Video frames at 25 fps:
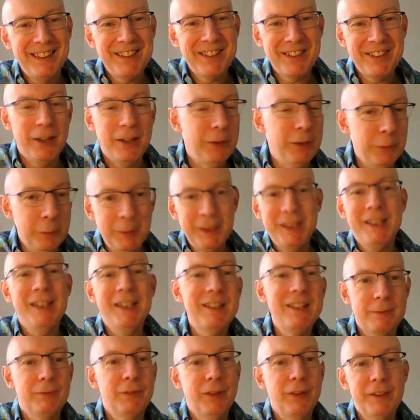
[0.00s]
So we
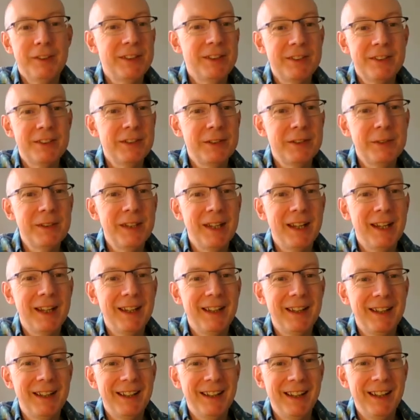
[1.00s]
need some funding to do
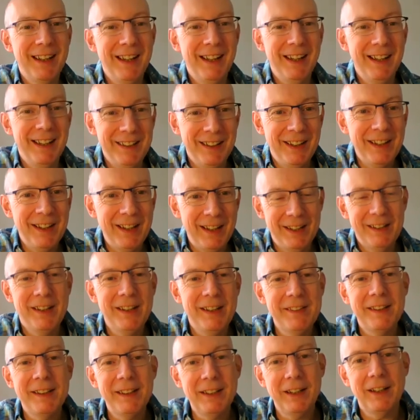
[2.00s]
that. And I, and
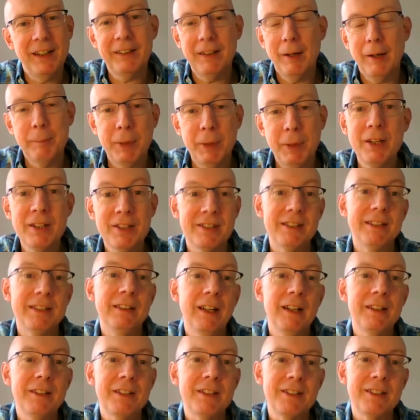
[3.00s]
I think I'd, I personally
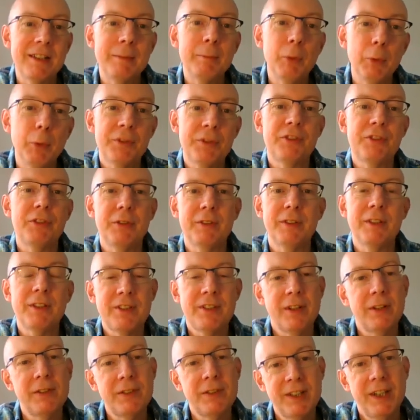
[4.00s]
like to see more student
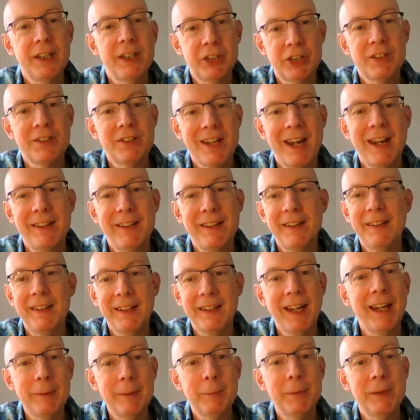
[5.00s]
associations getting in
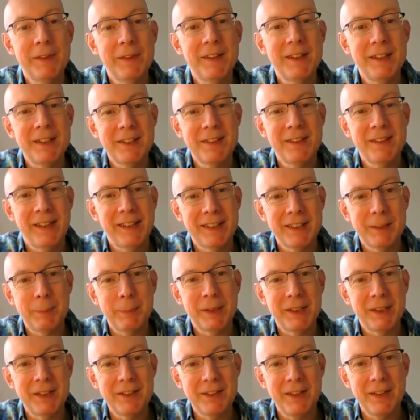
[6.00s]
the game with these things
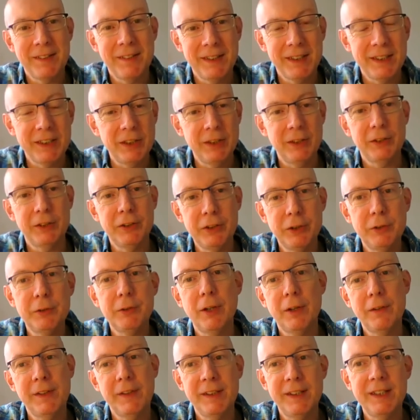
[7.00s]
because I think you know you
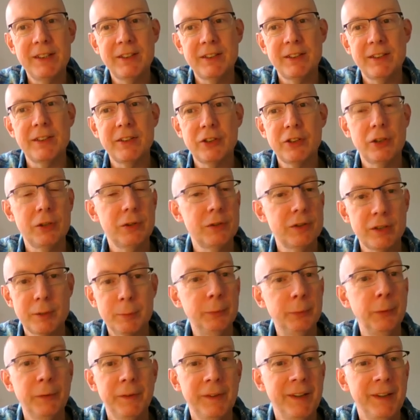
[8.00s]
know the needs of the
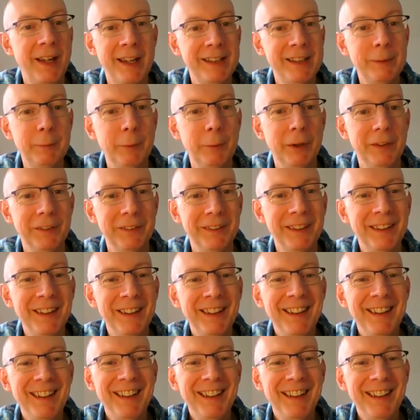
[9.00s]
students more than anyone,